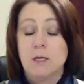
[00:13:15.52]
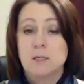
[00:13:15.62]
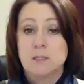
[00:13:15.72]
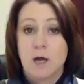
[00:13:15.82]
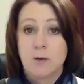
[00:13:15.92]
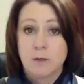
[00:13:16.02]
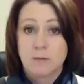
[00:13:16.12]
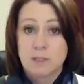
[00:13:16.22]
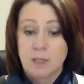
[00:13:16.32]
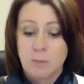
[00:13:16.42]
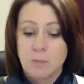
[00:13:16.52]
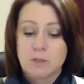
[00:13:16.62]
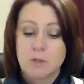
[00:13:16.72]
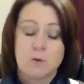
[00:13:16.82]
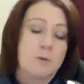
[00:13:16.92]
to help them sleep.
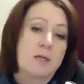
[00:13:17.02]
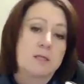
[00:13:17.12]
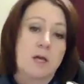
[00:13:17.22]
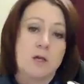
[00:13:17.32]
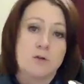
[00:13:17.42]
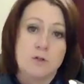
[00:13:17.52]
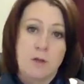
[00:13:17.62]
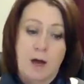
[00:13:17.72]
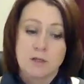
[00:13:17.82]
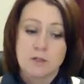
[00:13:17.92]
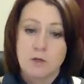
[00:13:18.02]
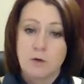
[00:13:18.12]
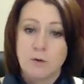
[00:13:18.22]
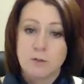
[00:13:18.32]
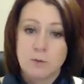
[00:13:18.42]
So that's how you do that. So you
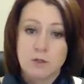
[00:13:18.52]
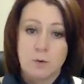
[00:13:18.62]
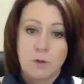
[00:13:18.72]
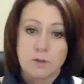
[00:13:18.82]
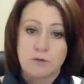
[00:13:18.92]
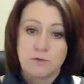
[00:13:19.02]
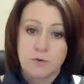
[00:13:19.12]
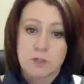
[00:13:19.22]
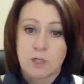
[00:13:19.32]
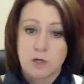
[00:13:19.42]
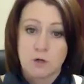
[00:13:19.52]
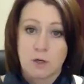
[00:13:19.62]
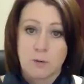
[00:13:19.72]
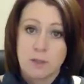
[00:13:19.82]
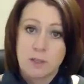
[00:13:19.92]
always put your oils in first, then your
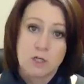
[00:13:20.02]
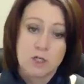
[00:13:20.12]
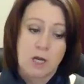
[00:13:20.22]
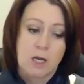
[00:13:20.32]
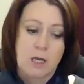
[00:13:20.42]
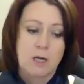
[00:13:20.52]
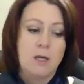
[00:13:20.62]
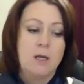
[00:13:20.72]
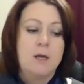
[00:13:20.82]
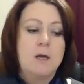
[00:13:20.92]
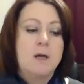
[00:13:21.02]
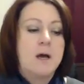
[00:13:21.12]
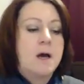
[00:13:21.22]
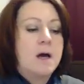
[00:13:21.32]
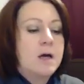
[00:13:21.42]
liquid, then shake it.
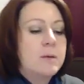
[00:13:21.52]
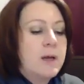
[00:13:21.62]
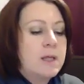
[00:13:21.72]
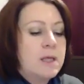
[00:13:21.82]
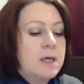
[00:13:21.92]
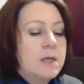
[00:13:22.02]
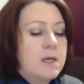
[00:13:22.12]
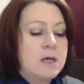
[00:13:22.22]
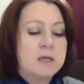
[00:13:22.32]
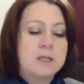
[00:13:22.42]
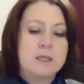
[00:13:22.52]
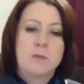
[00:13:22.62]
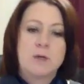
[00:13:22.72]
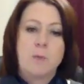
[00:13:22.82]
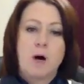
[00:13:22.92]
And then these
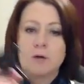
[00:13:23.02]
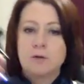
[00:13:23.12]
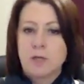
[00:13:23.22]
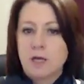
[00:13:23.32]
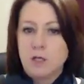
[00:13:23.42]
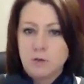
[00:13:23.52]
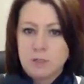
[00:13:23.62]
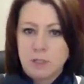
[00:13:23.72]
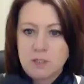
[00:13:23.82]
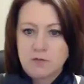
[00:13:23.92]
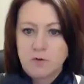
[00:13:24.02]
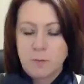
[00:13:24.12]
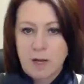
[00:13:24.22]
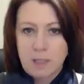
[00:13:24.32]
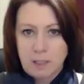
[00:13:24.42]
big bottles, I use these for
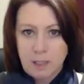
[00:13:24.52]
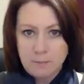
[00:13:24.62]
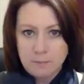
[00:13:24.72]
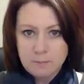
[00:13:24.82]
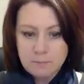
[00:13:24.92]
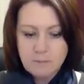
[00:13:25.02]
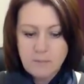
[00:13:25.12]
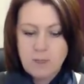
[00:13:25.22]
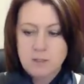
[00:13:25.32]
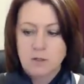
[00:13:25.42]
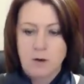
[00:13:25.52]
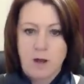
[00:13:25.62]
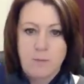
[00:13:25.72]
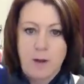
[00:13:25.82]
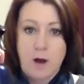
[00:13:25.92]
my cleaning. So I
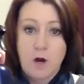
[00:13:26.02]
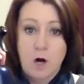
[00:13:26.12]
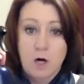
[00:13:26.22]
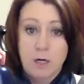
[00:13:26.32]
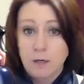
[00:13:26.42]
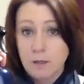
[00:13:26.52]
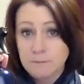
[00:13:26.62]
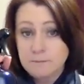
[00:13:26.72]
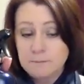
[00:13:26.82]
have my On Guard in here